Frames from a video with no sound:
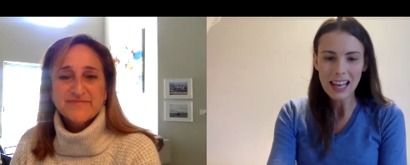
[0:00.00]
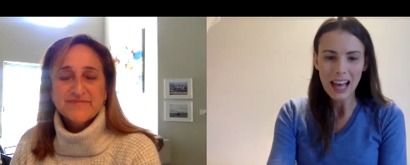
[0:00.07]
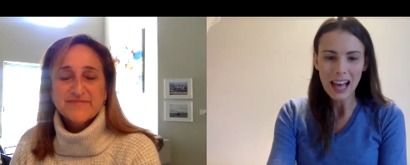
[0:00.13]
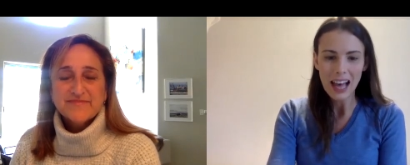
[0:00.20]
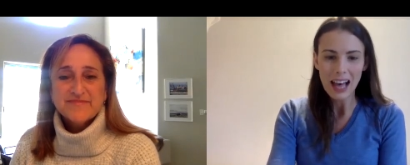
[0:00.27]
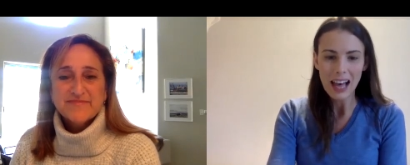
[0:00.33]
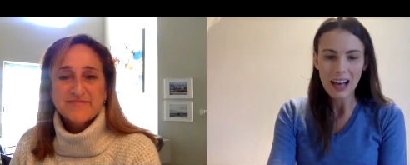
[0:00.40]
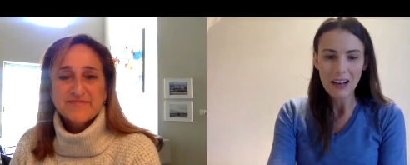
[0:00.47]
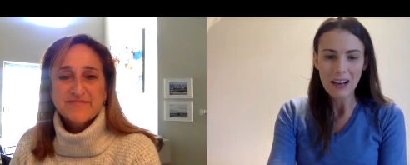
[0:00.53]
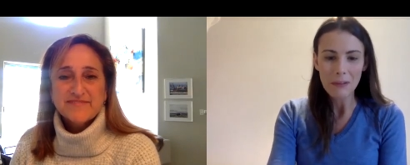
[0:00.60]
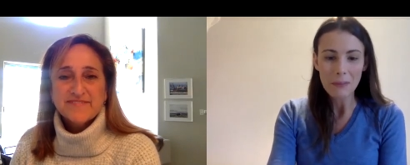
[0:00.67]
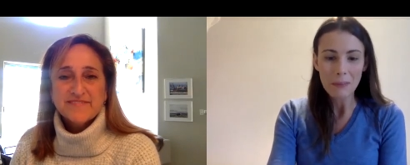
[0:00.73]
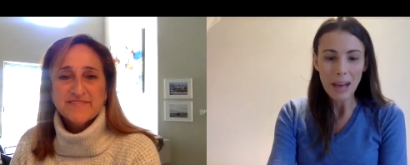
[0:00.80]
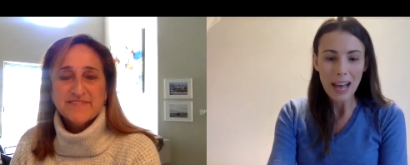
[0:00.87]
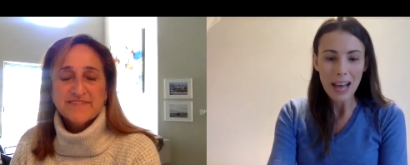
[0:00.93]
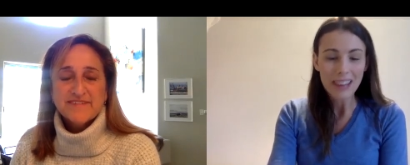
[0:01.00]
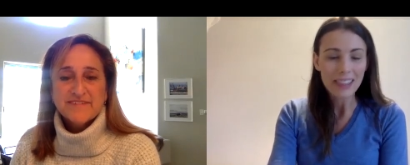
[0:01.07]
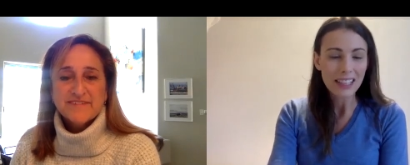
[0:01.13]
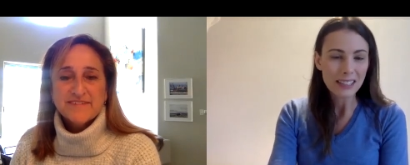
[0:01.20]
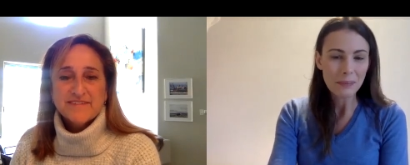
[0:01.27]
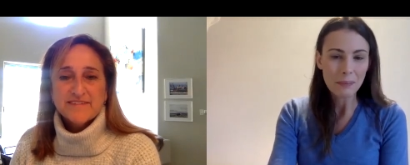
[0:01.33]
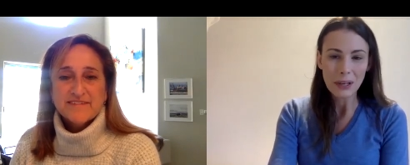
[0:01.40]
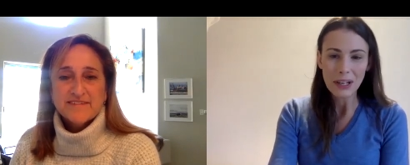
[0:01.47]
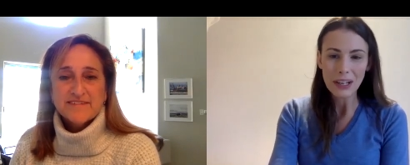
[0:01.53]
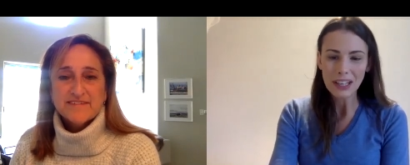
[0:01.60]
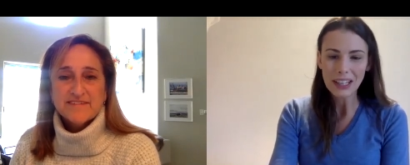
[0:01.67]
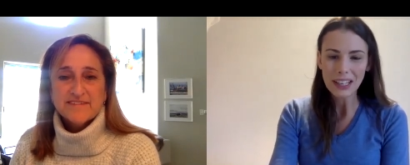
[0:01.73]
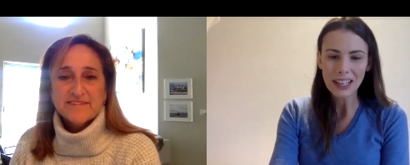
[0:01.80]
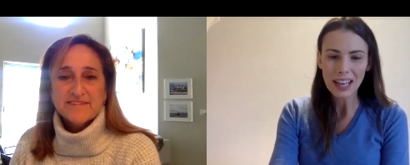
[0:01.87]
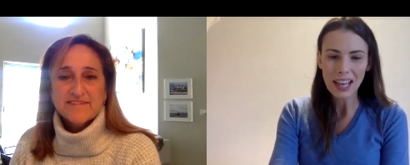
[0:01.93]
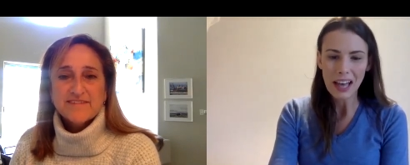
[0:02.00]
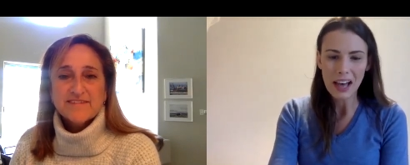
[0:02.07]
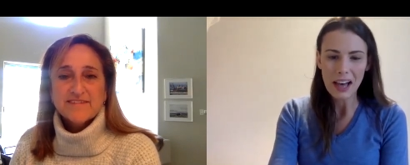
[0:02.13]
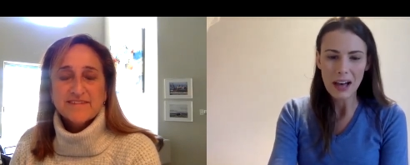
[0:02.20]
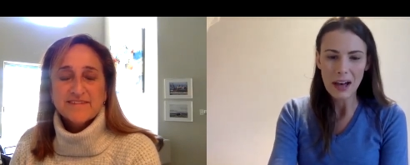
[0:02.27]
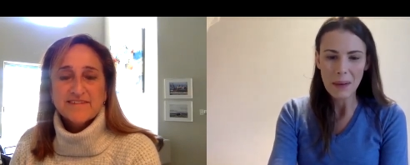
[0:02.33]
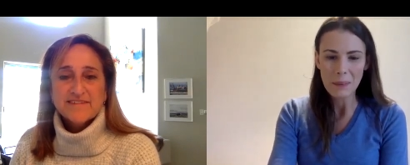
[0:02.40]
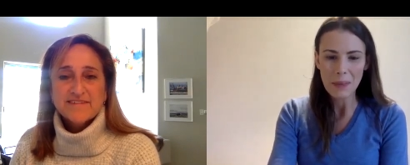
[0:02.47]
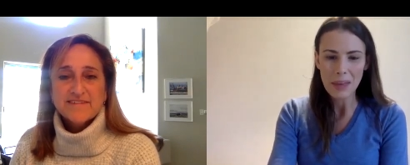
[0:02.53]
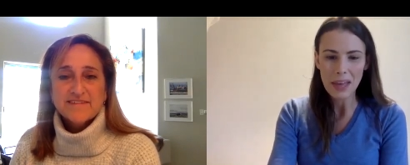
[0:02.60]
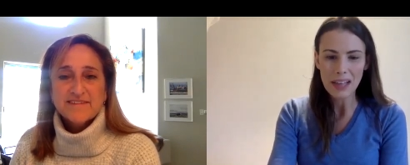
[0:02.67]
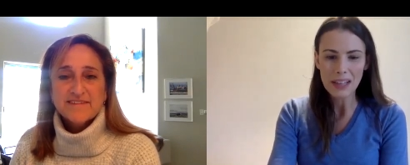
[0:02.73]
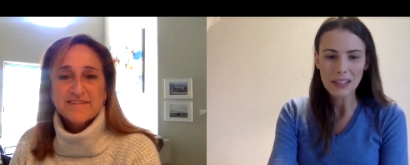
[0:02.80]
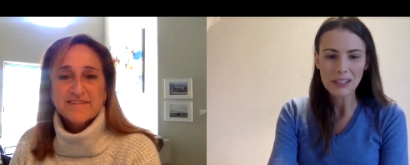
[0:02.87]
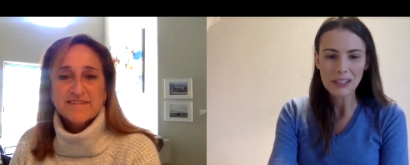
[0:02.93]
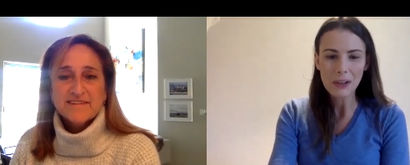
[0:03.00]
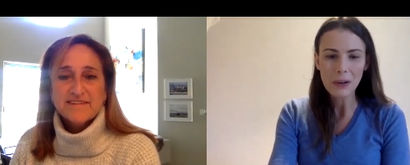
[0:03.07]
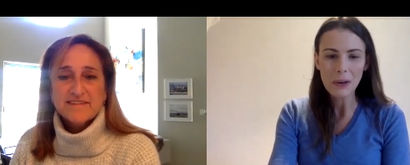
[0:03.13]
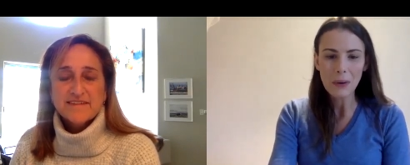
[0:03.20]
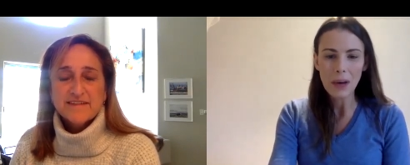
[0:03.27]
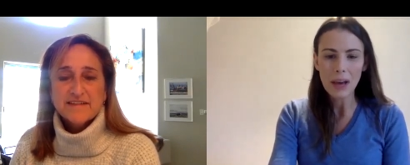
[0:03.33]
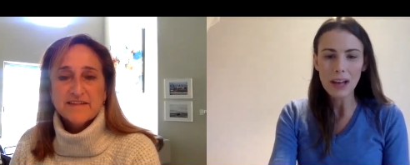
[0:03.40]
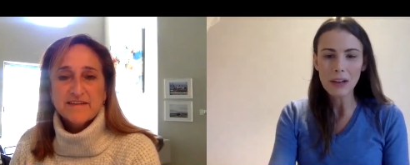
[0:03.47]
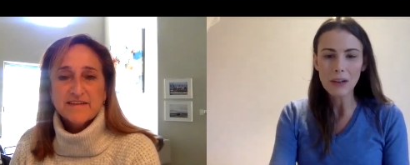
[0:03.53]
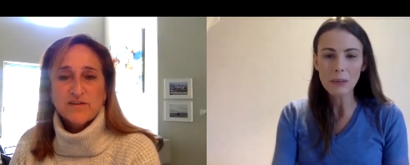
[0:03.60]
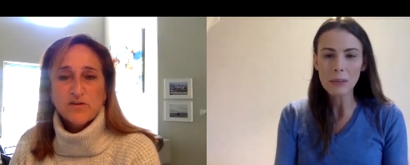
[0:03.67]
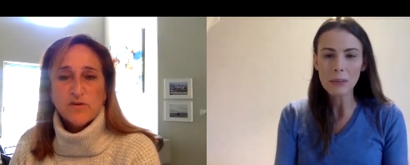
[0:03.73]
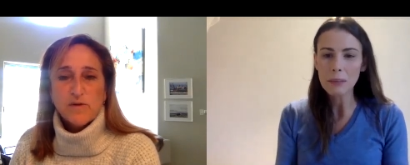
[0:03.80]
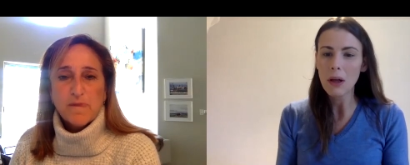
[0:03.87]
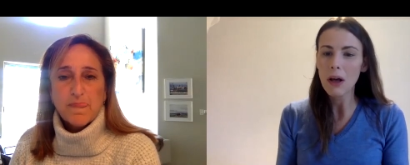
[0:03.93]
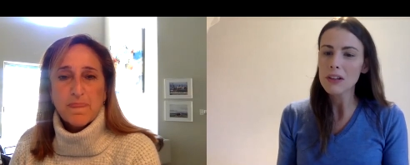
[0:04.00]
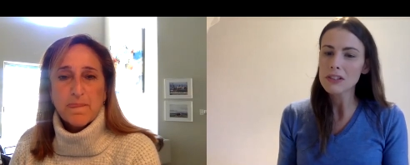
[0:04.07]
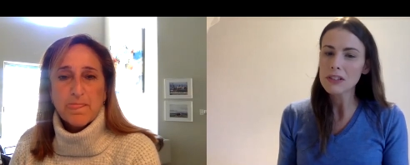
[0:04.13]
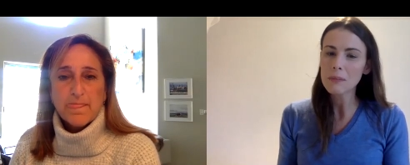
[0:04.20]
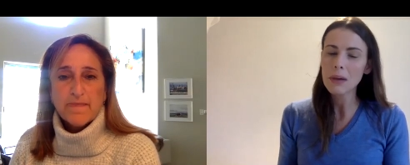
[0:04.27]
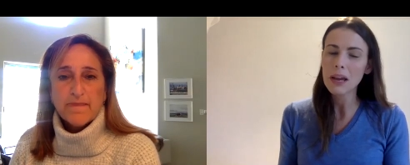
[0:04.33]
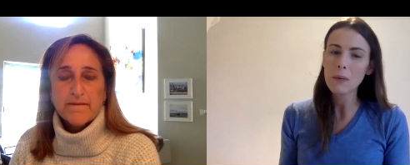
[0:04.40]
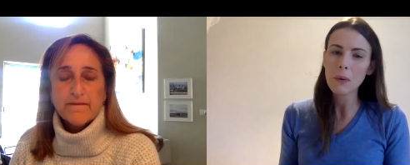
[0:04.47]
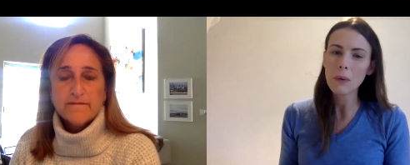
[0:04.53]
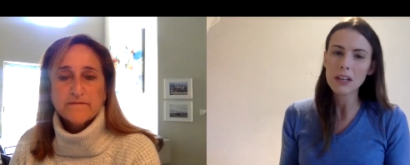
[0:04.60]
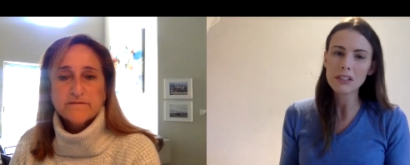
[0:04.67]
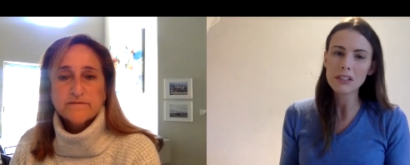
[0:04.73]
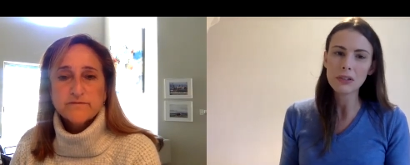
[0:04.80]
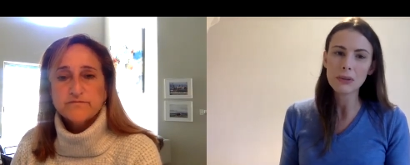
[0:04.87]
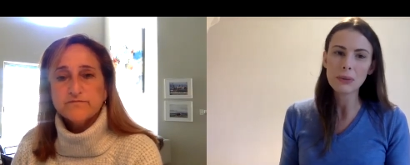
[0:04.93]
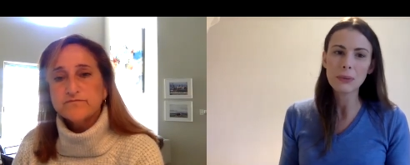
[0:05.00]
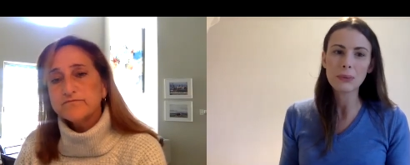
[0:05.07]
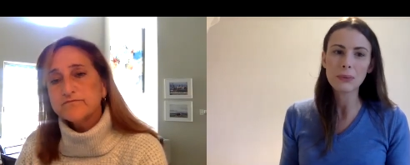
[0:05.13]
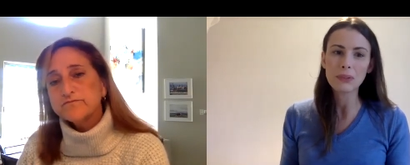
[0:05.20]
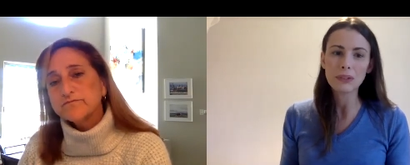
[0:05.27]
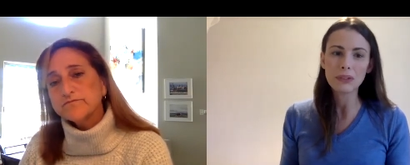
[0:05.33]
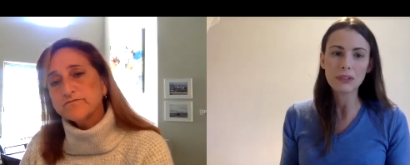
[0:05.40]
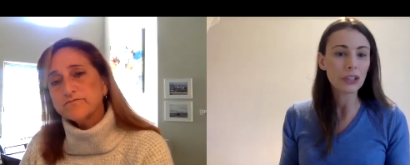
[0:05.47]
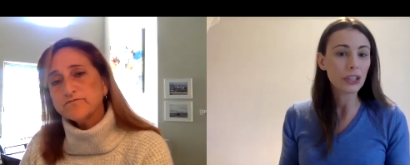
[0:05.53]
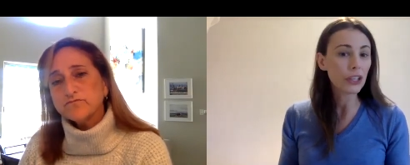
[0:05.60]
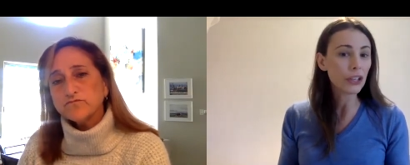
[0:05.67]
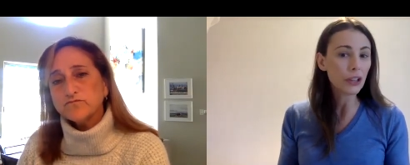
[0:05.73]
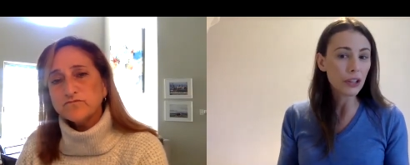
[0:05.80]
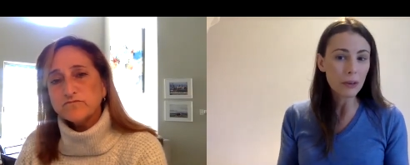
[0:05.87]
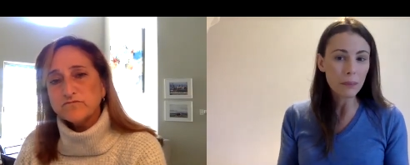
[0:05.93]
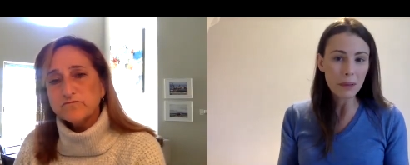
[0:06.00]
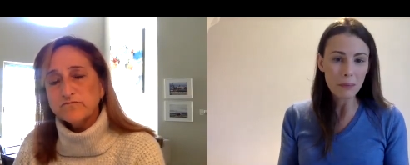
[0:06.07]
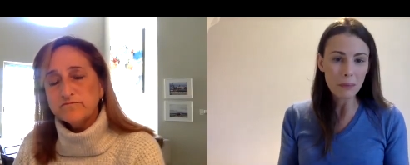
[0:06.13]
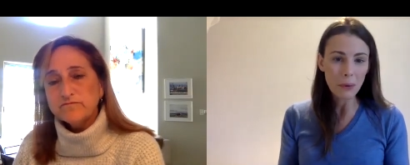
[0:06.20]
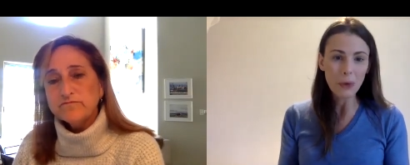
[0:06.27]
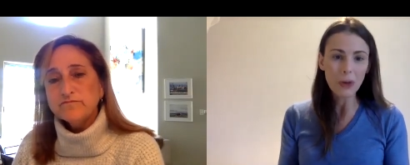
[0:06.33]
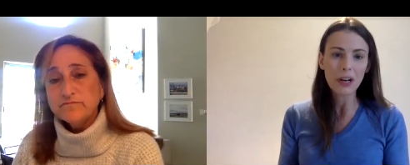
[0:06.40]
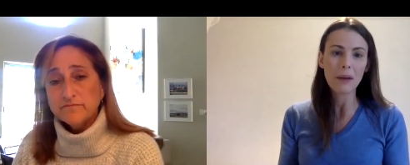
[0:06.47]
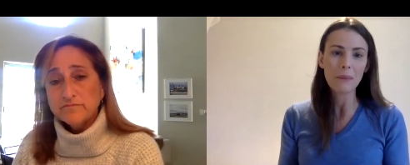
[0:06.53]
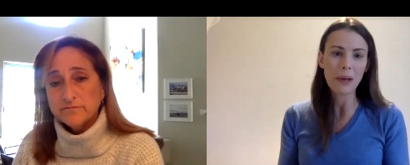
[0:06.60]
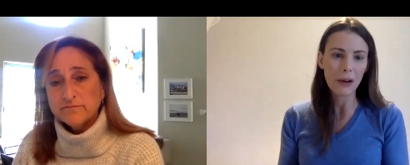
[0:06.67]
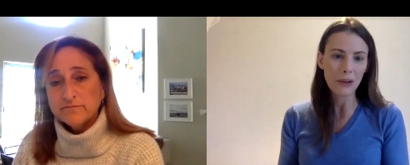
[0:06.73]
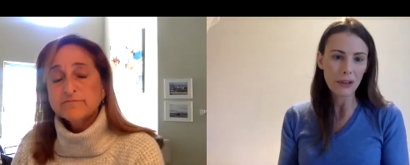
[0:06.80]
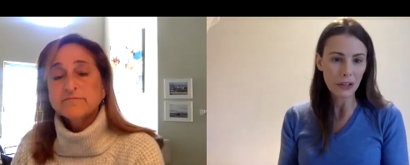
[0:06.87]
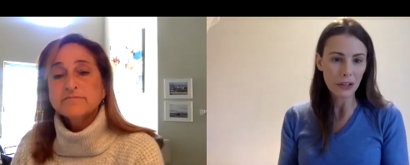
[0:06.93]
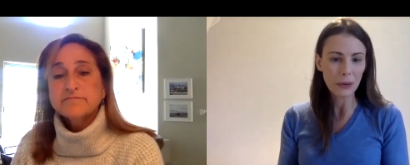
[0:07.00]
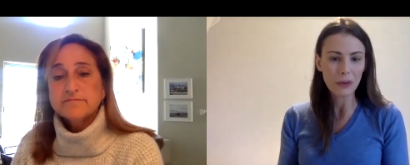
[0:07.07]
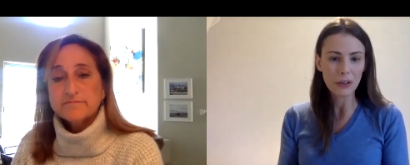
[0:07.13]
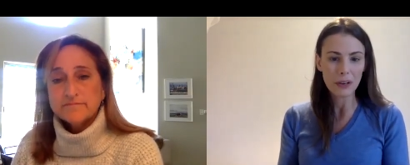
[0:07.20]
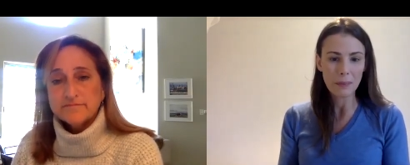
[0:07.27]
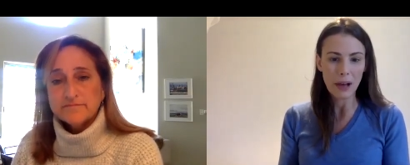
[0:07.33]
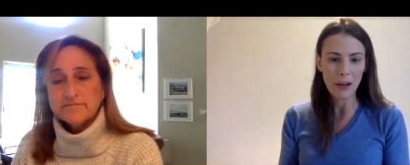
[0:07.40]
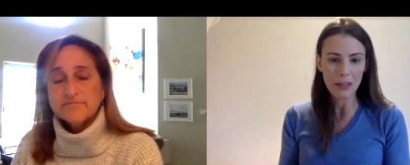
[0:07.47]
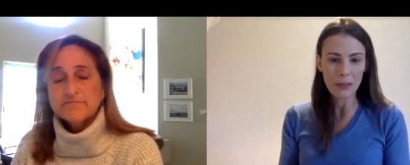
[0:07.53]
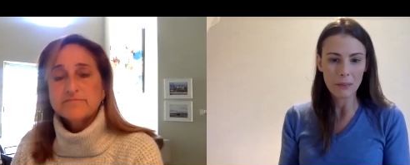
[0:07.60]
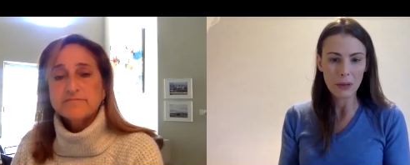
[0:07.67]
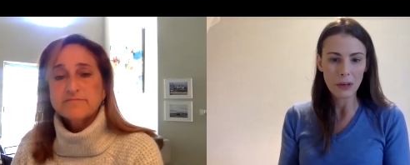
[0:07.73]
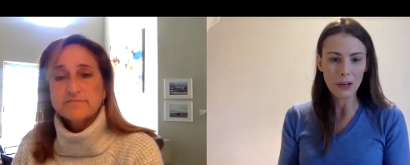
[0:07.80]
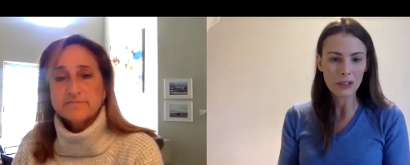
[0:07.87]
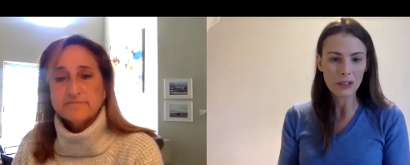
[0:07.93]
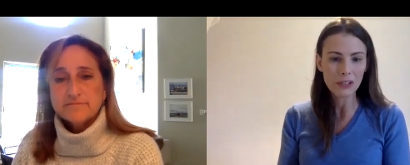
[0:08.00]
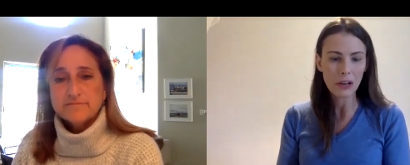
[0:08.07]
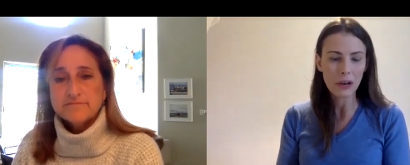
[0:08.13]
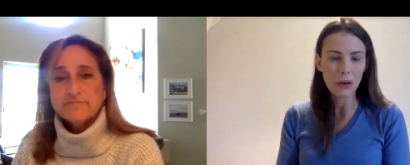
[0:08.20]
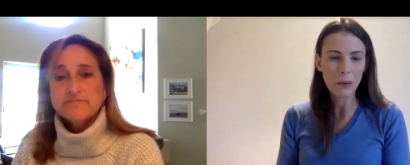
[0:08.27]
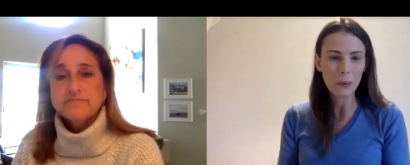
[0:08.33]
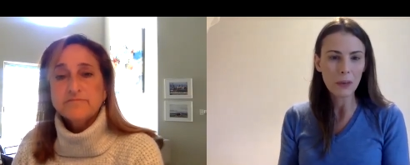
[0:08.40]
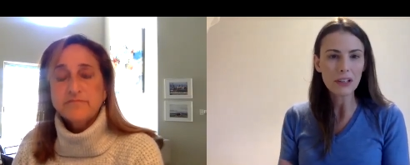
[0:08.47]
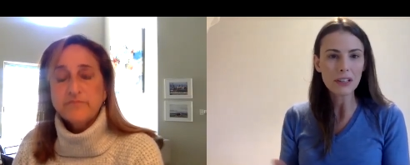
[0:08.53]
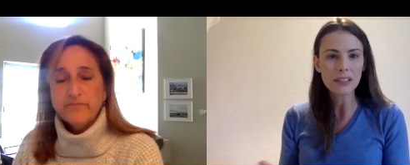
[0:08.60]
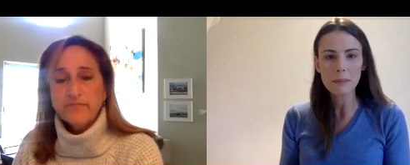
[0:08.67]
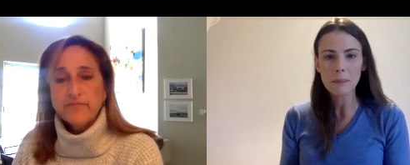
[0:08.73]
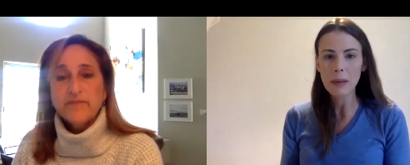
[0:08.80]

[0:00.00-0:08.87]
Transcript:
Speaker 1: uh, by this book. Um, and so I know people also might want to learn a little bit more about you or about the book. So, where's mm-hmm. the